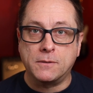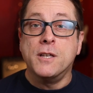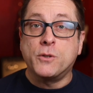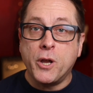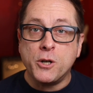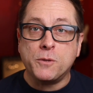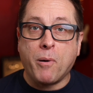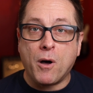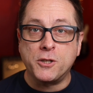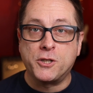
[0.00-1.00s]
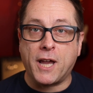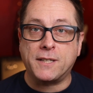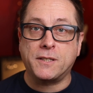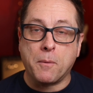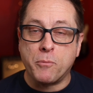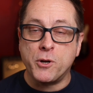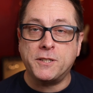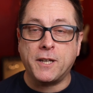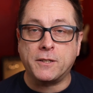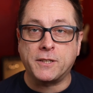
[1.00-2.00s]
So here's Paul Jasek, a
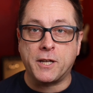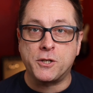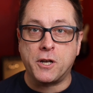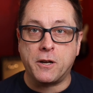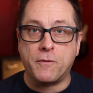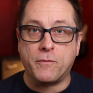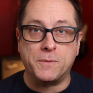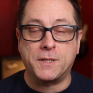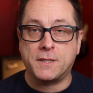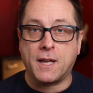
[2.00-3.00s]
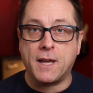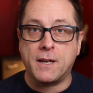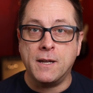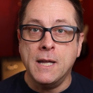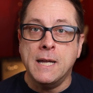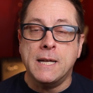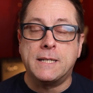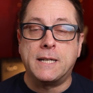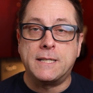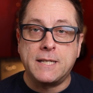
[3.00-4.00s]
pre-sales engineer from Instana,
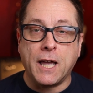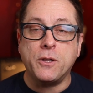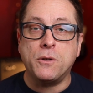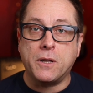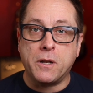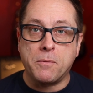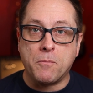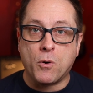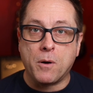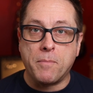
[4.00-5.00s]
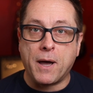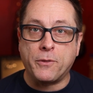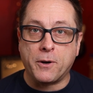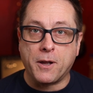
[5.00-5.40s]
to tell you a little bit more about their